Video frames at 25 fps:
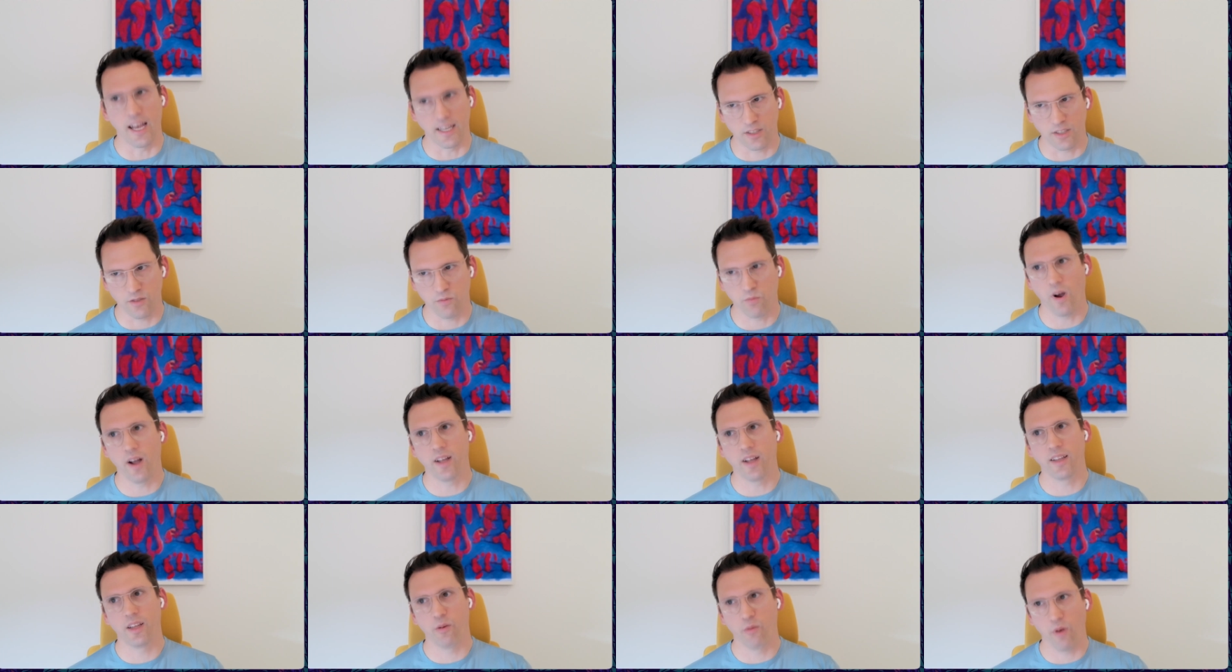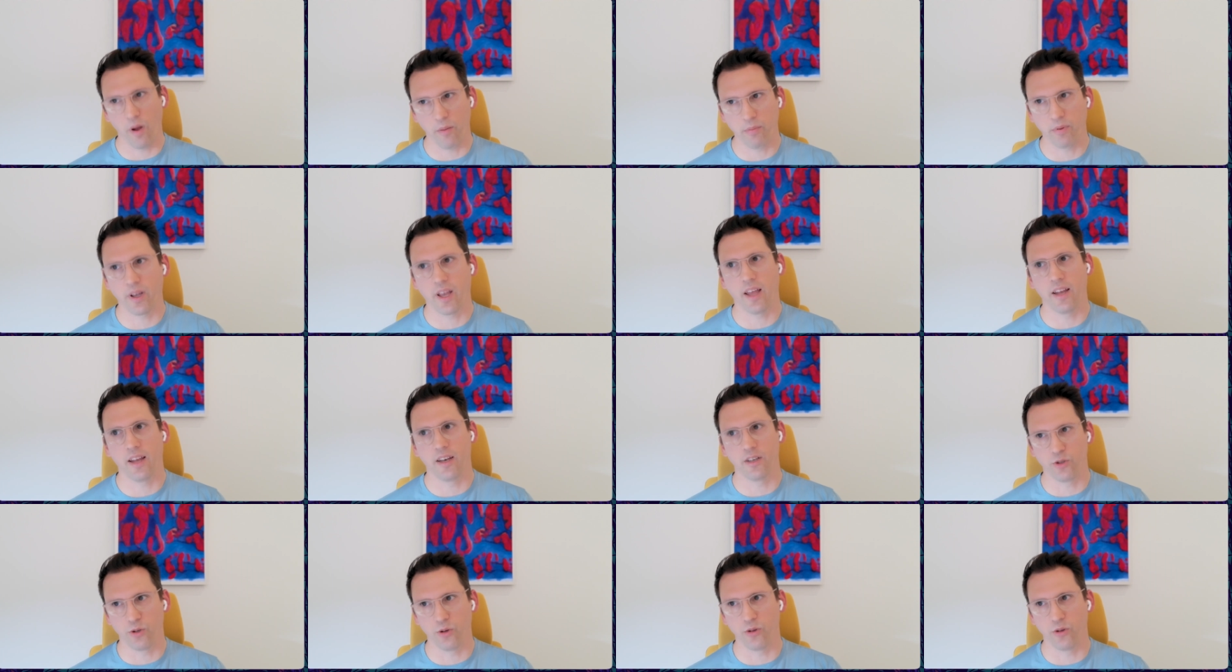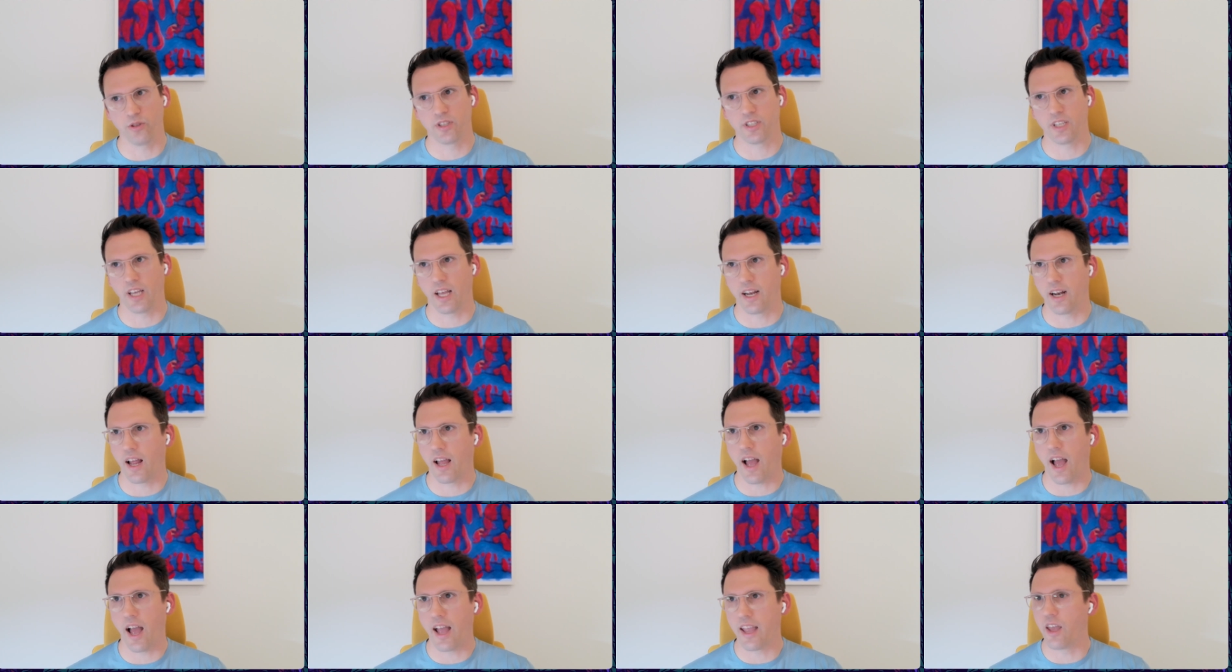Yes, widely replicated truths.
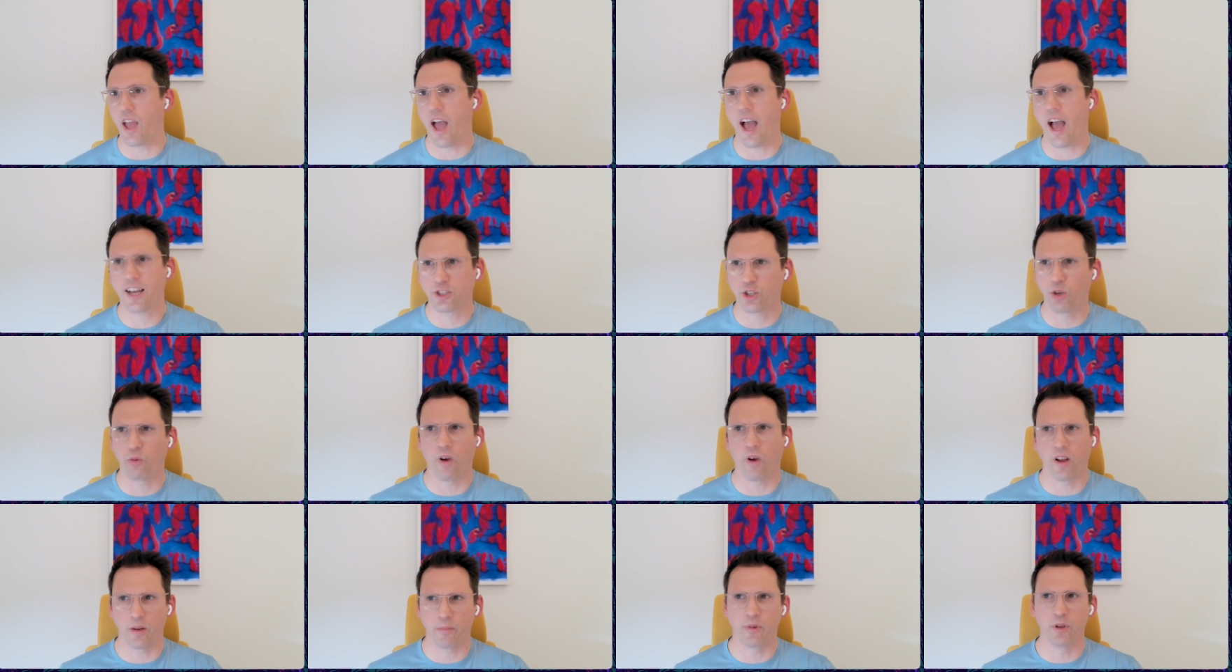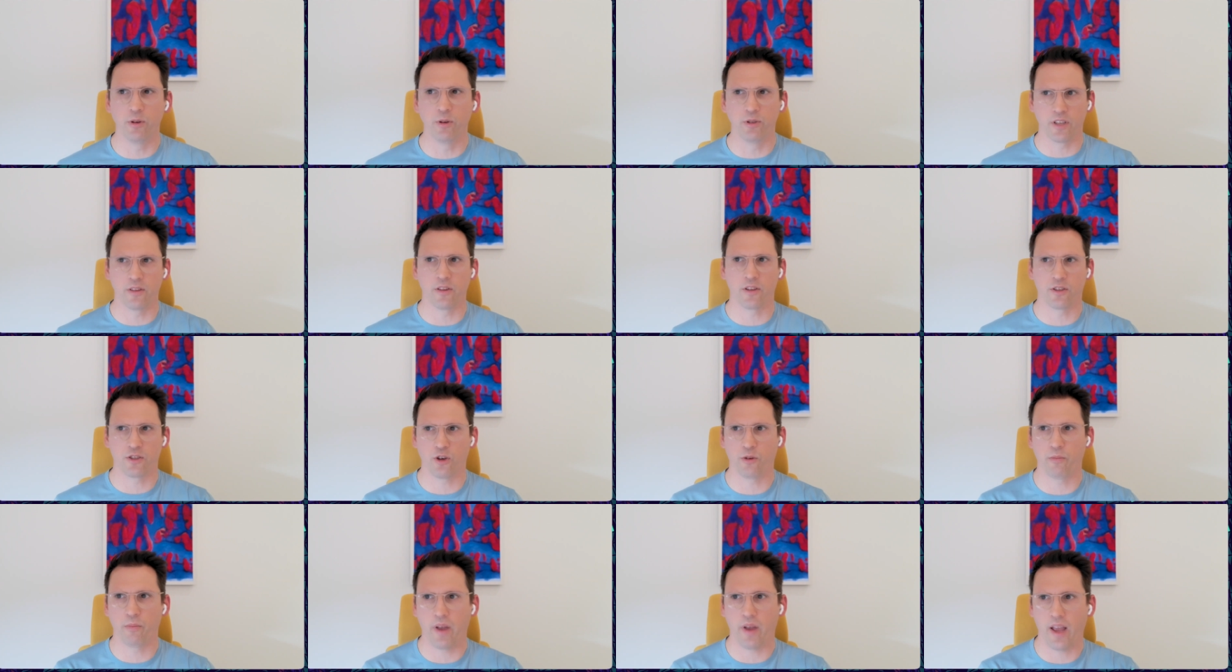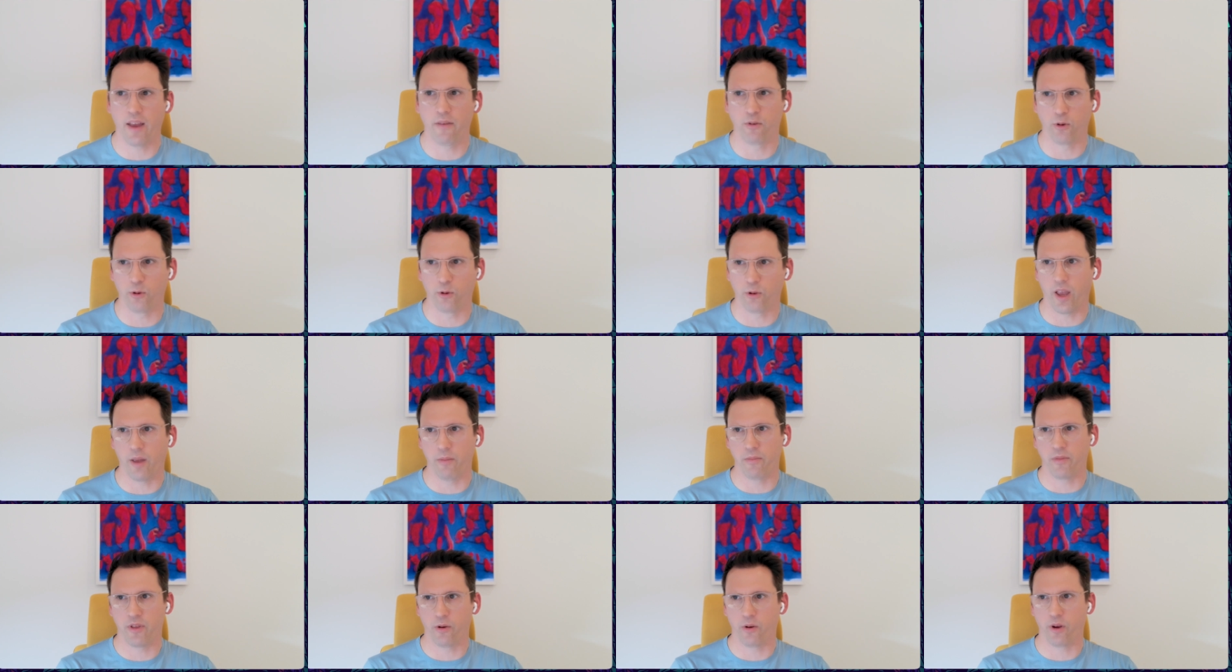And I actually wind up using the term behavioral
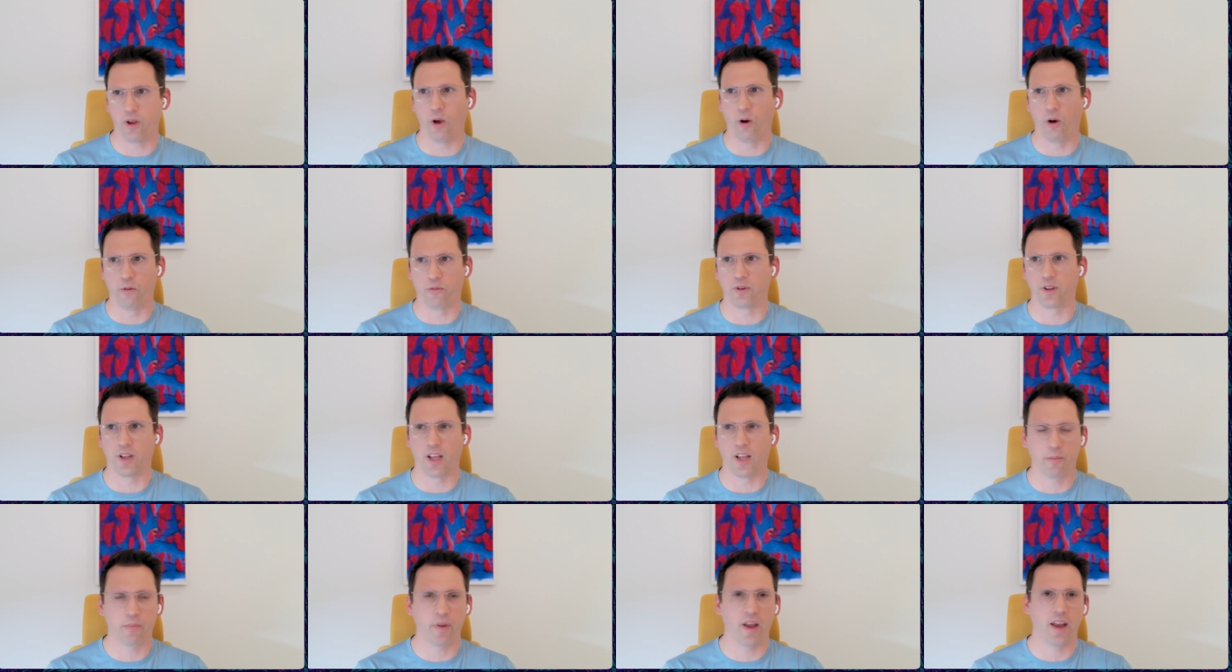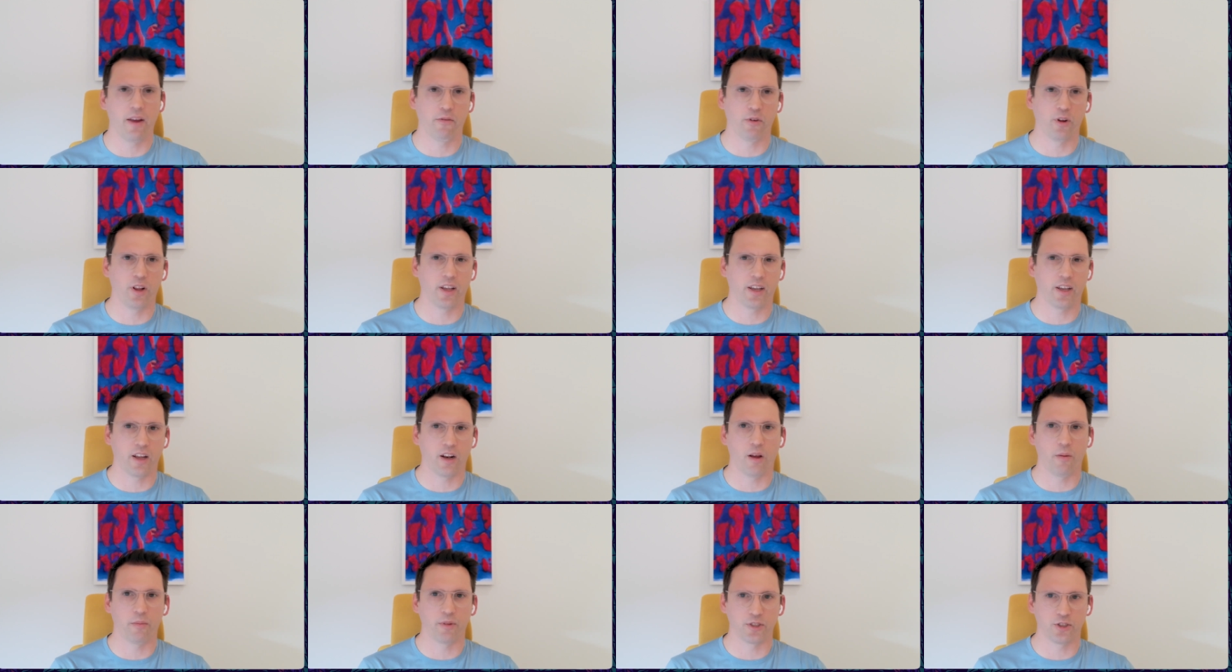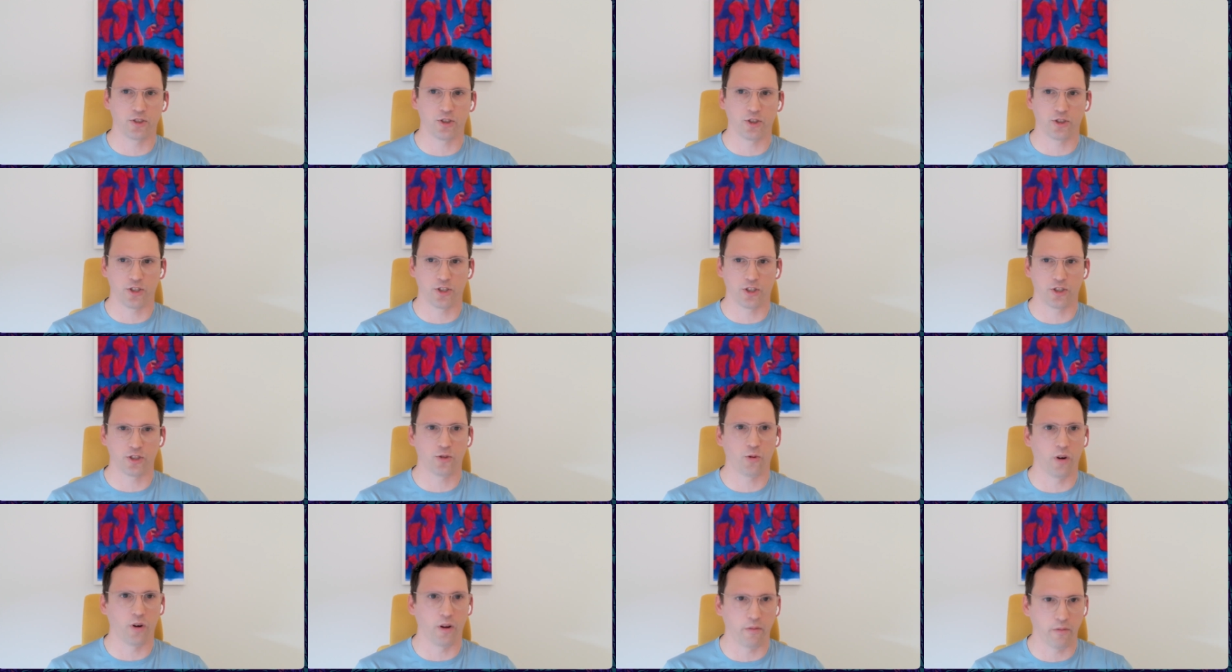game theory over like behavioral economics just
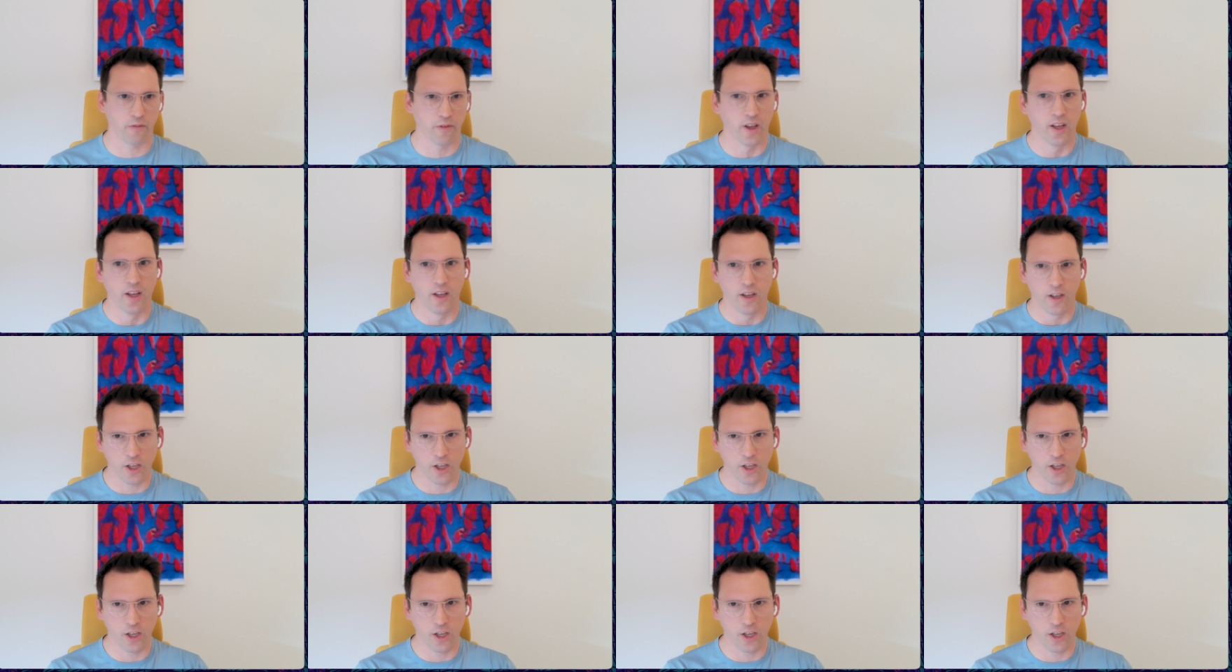to sort of